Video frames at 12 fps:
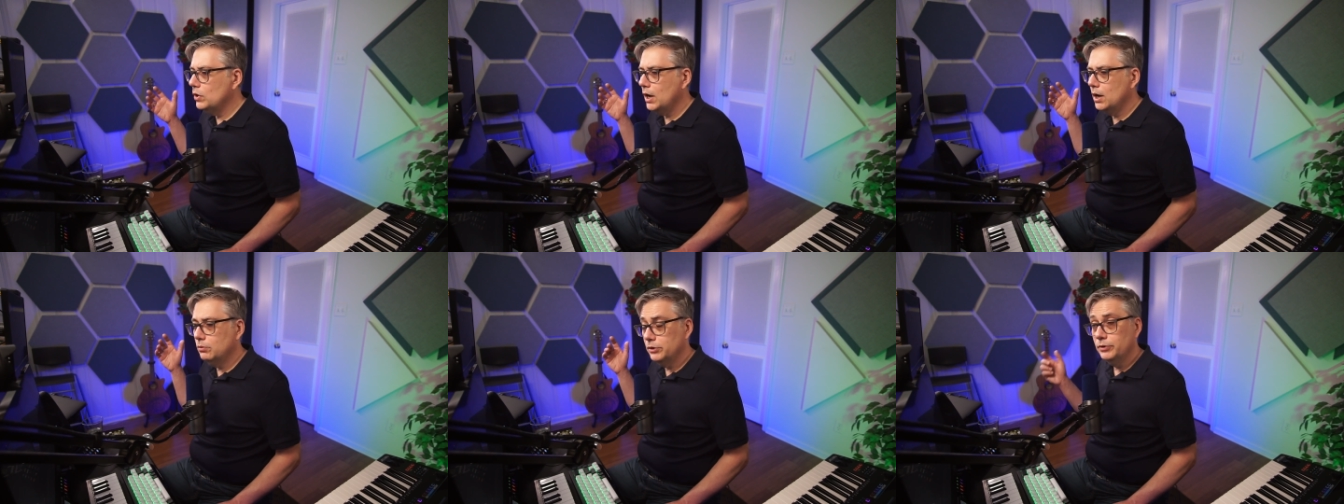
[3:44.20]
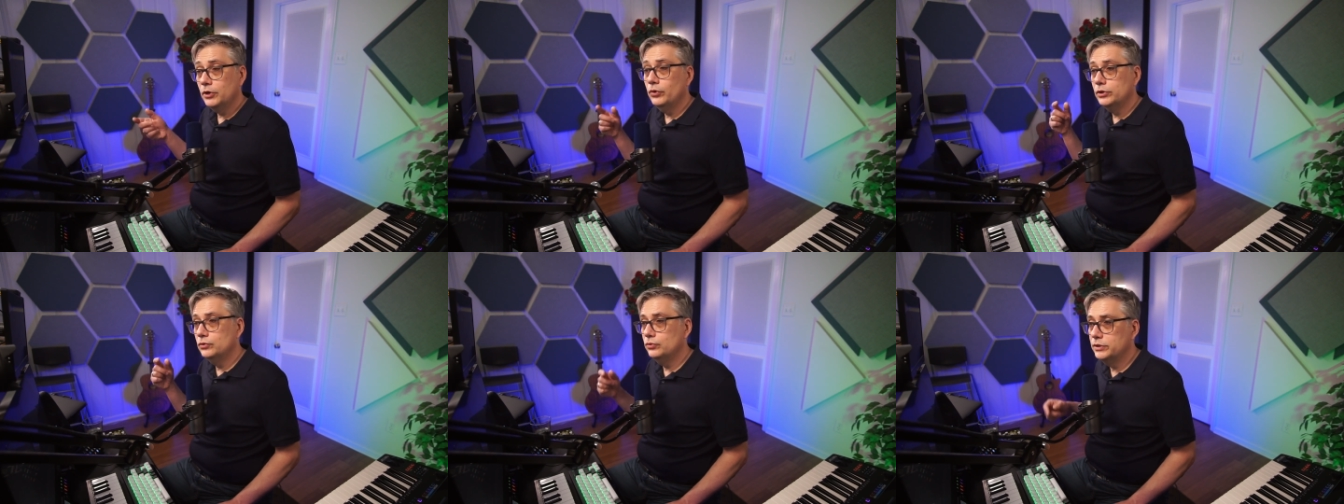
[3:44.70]
uh, what what we're
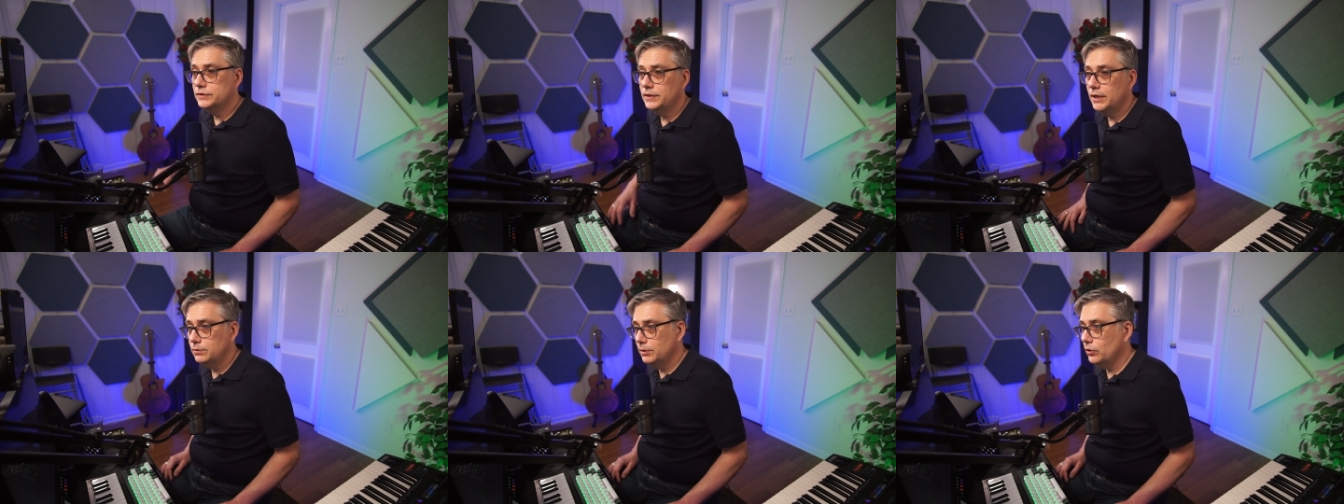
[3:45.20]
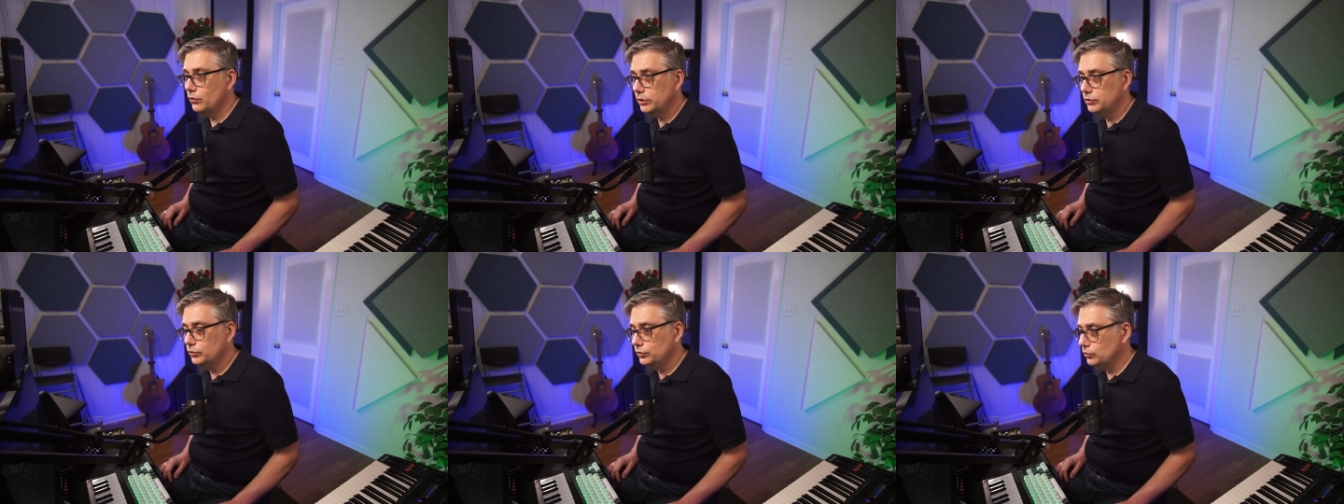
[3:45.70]
going to do instead, we're
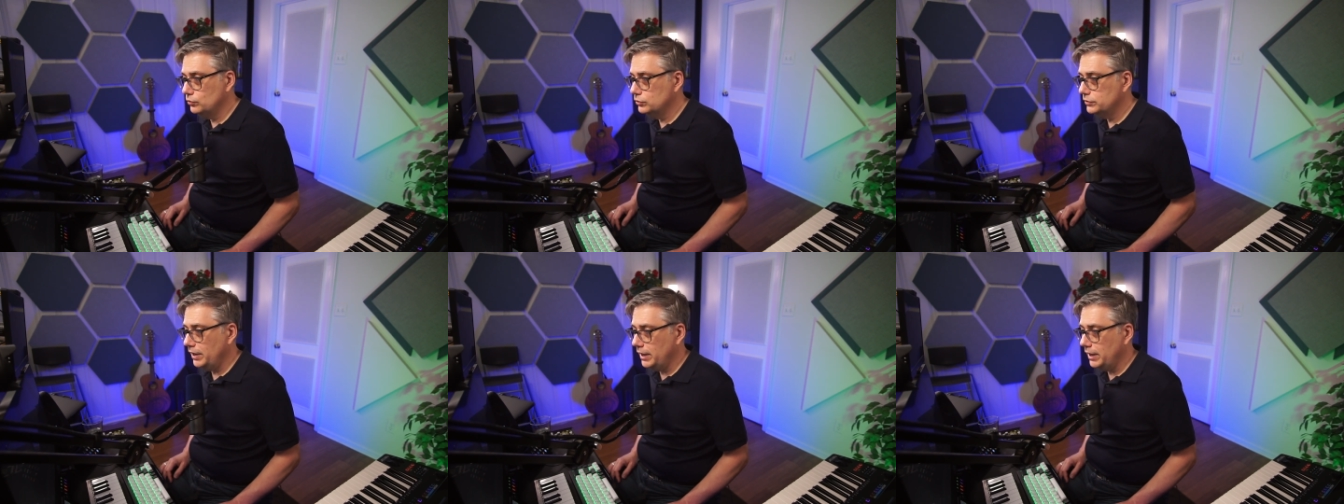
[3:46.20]
going to use